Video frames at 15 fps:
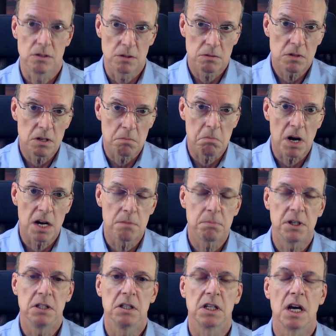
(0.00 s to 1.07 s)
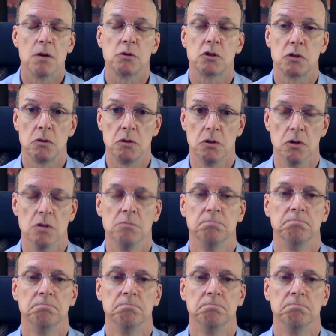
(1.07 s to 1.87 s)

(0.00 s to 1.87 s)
my opinion counts too.